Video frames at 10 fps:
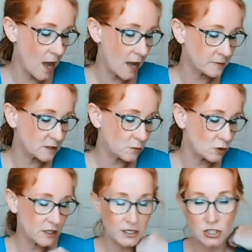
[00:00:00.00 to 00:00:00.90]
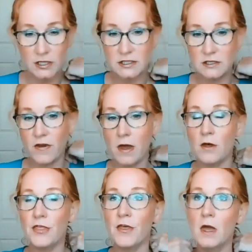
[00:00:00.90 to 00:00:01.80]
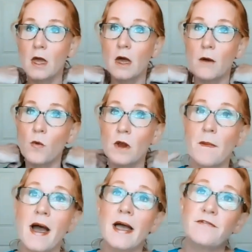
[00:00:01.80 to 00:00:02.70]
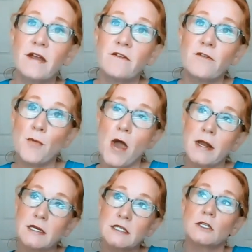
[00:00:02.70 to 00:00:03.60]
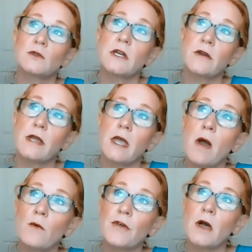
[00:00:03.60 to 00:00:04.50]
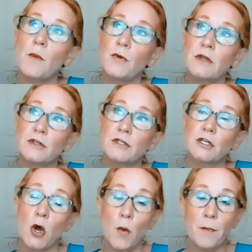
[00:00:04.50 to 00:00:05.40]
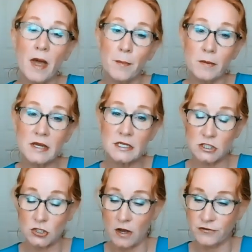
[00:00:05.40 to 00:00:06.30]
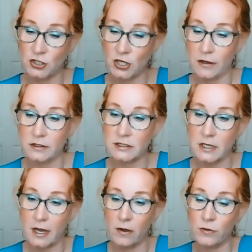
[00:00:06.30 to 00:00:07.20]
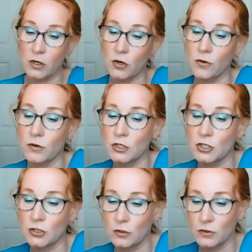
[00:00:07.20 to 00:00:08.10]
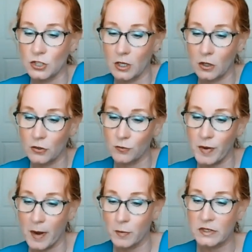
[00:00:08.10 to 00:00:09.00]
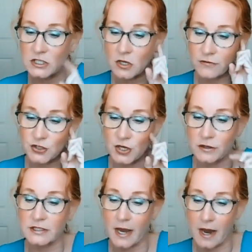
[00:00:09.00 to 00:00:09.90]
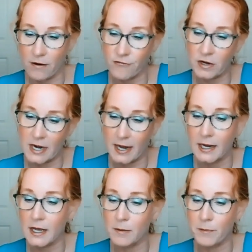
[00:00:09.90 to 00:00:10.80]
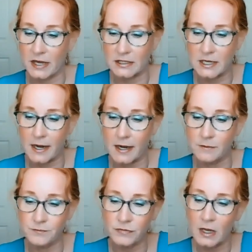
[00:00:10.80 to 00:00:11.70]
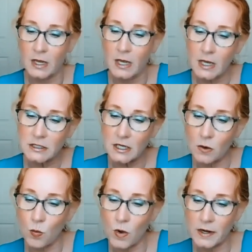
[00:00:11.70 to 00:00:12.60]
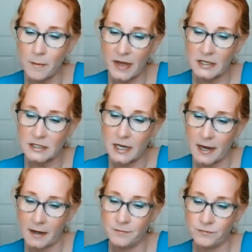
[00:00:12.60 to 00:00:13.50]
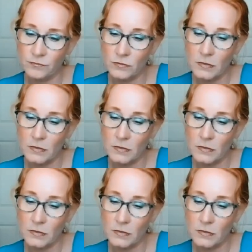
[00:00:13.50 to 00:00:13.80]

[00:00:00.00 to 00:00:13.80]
optimal digestive health one of my favorite products that doTERRA came out with a couple years ago, peppermint soft gels. I would encourage you to include peppermint soft gels every night at bedtime. Take one at bedtime.